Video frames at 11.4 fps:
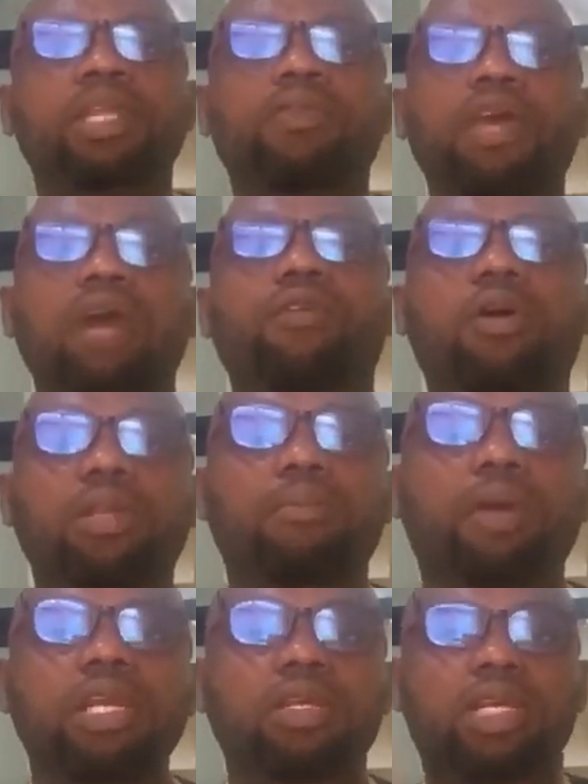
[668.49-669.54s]
If you have all the
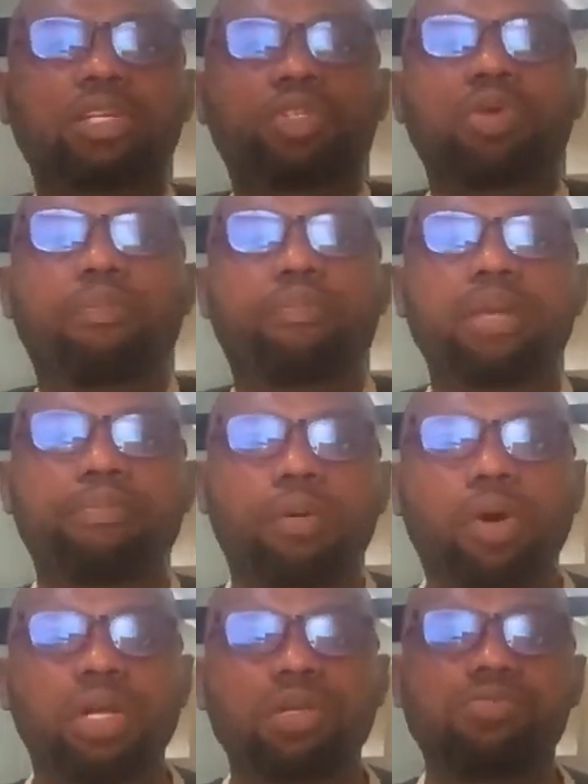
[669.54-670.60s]
money, you can do a
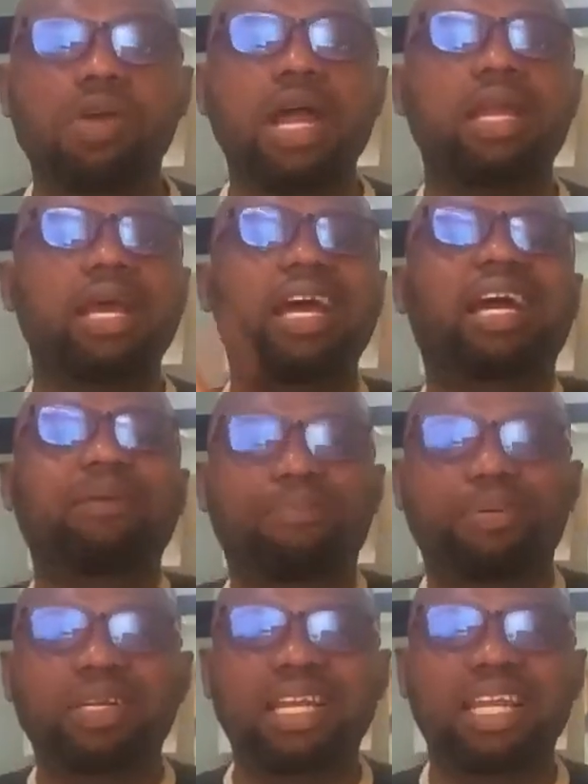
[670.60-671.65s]
billboard, right?
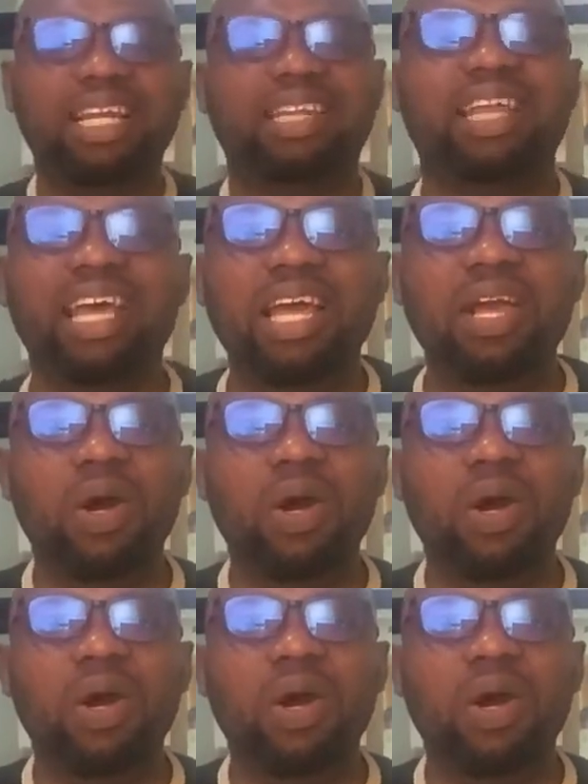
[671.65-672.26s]
And put the link there